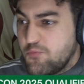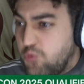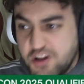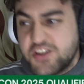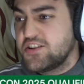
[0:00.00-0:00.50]

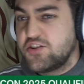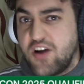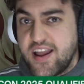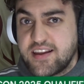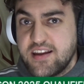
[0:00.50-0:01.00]
What a
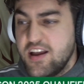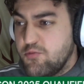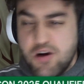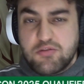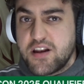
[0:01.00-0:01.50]
strike.
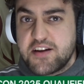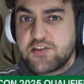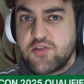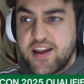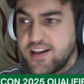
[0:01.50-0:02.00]
World-class
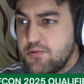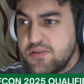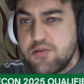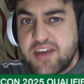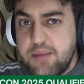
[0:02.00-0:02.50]
strike.
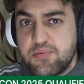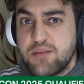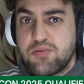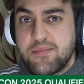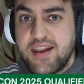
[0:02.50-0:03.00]
No keeper in
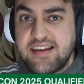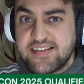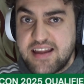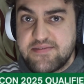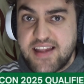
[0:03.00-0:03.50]
the Premier League
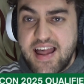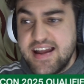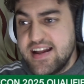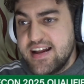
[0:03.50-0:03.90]
saves that.